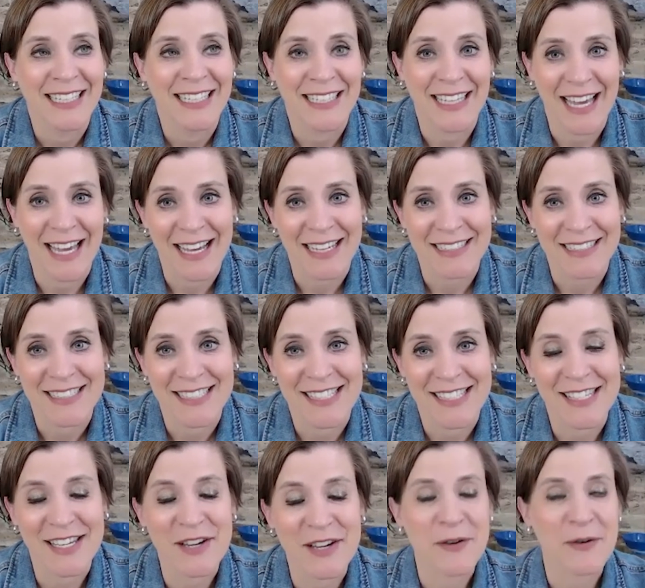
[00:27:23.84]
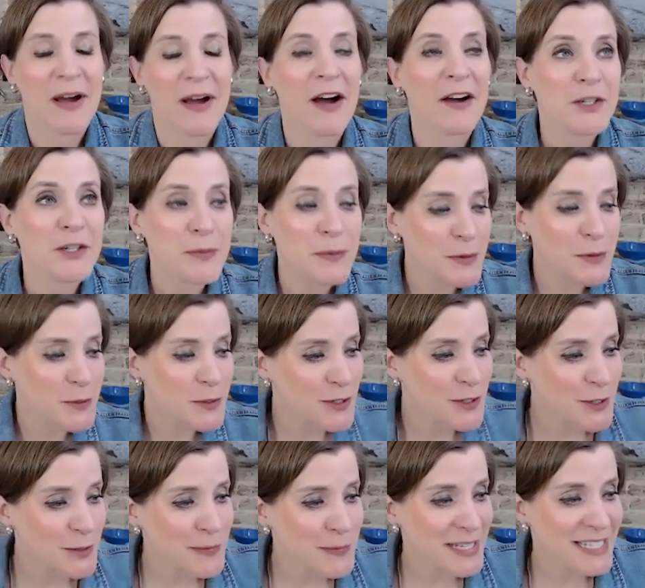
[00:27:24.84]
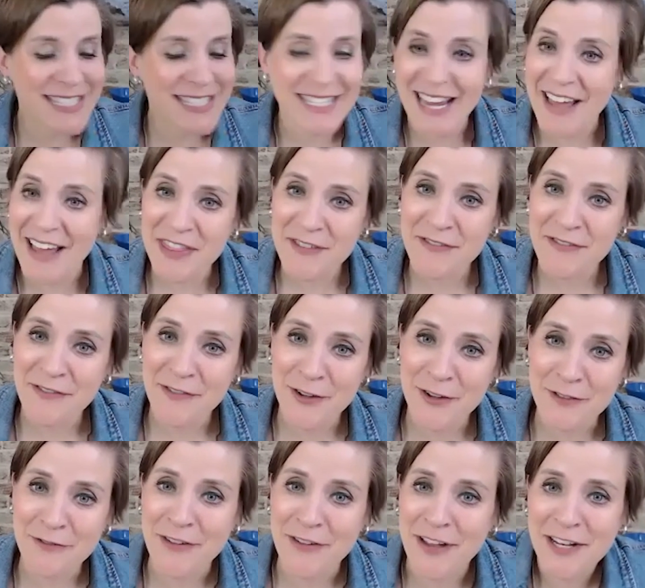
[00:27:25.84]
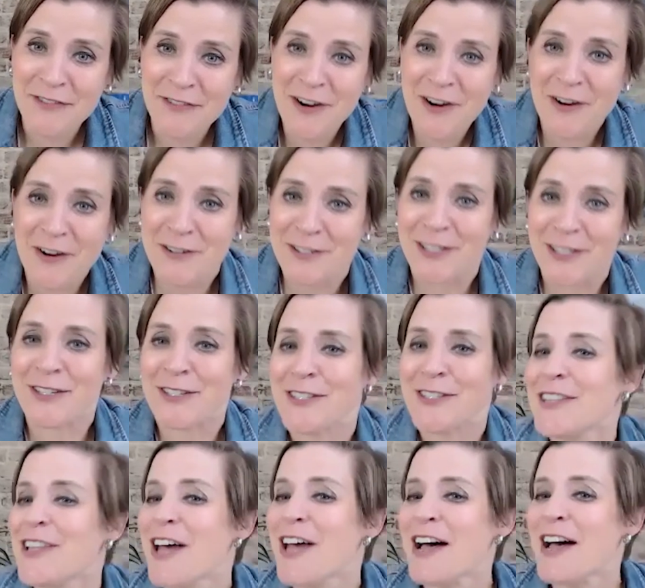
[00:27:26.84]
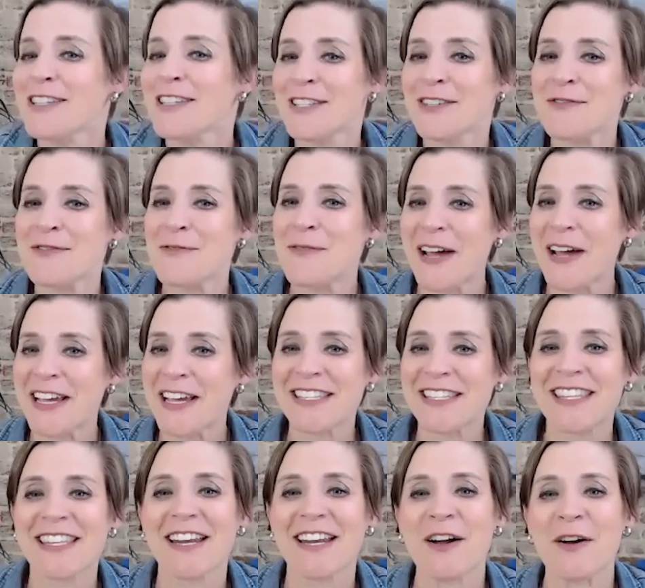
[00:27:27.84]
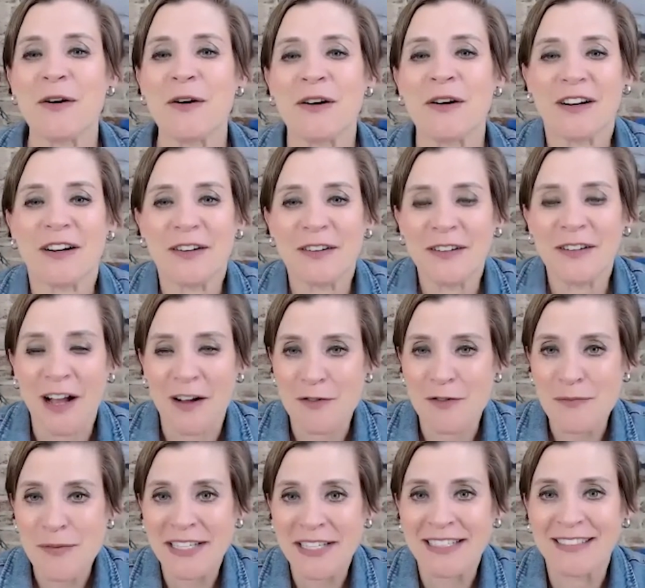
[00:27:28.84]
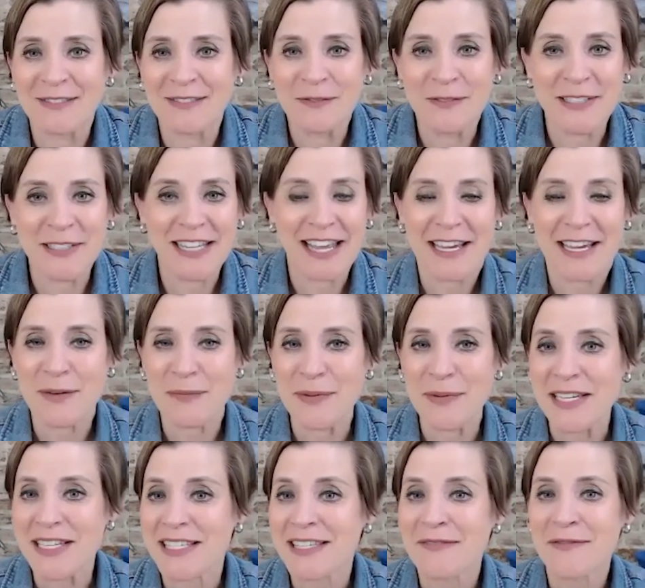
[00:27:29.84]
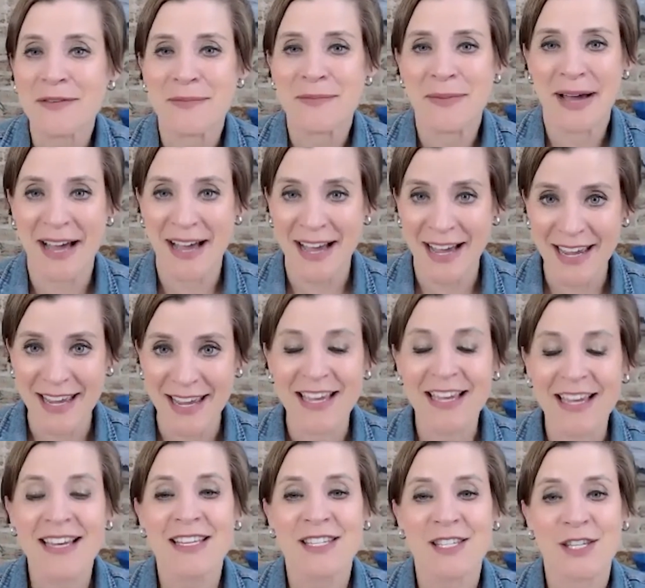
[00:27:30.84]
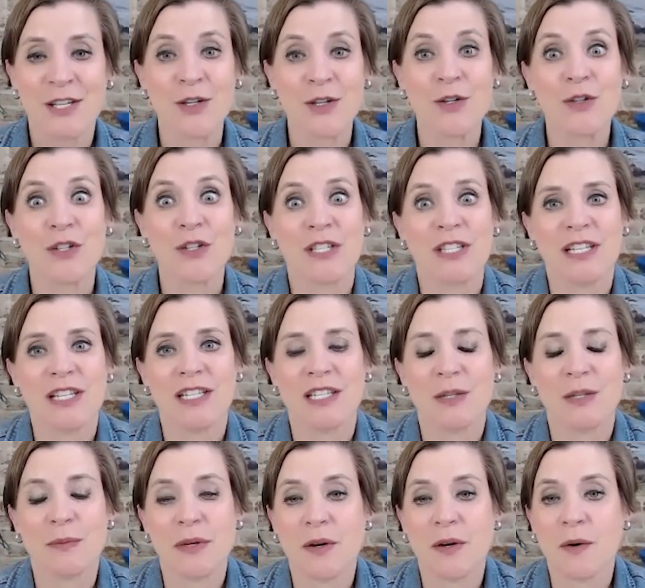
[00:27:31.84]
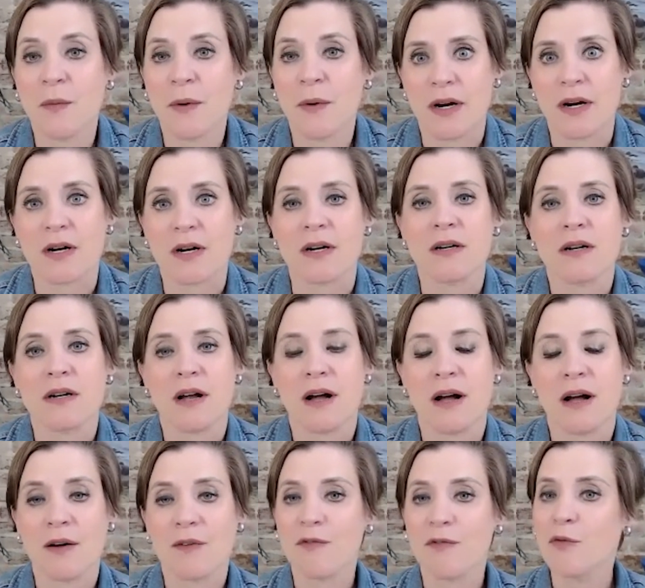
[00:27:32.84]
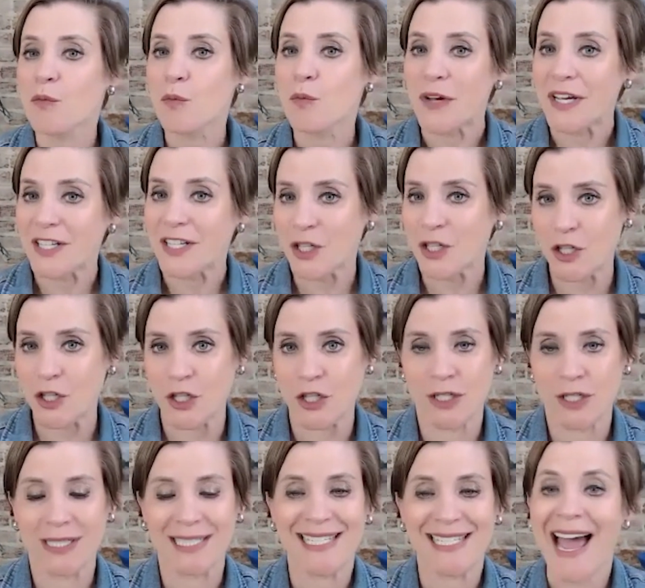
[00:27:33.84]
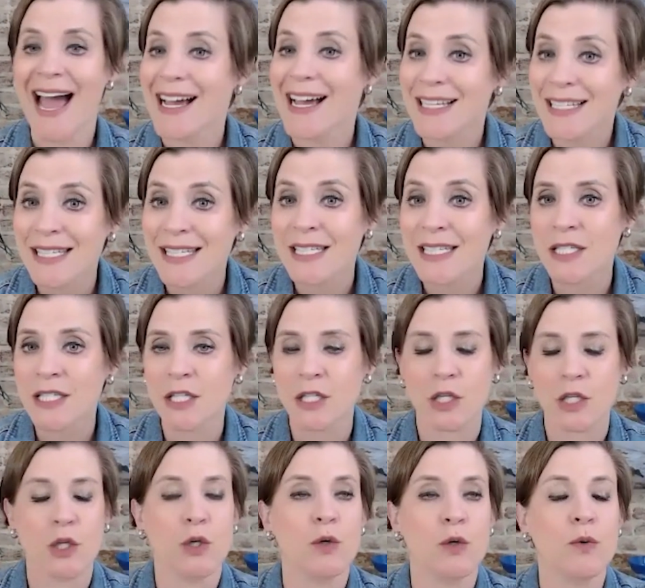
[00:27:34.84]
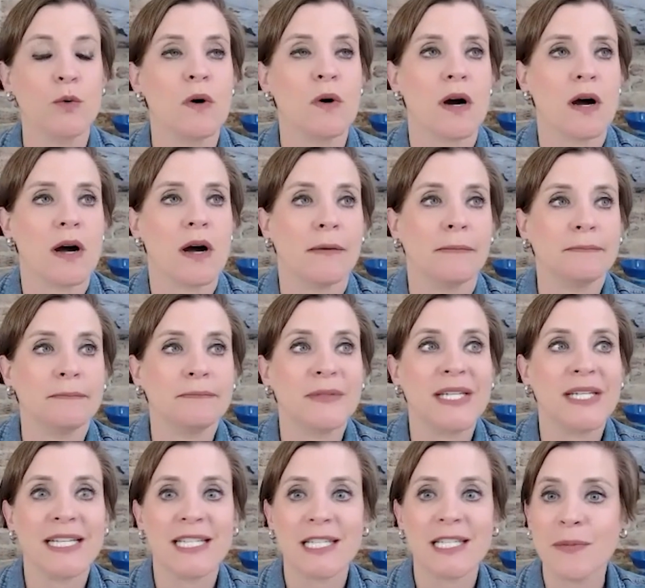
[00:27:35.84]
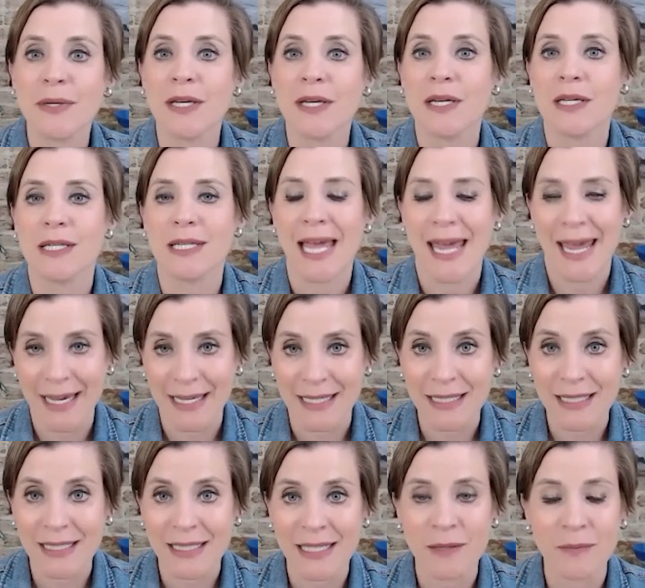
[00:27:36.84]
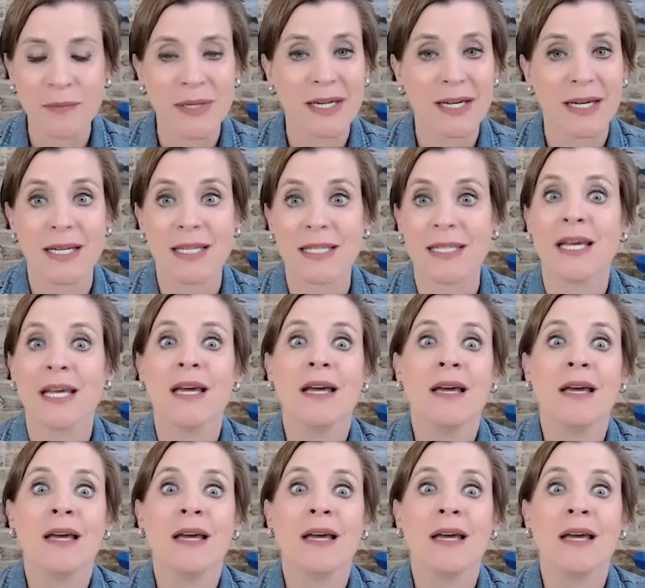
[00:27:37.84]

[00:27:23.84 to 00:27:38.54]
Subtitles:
Yeah. So entrepreneurship is not for the faint of heart. There's lots of ways that our government would like a piece of the pie. So you just need to be aware of which taxes you need to be handling, because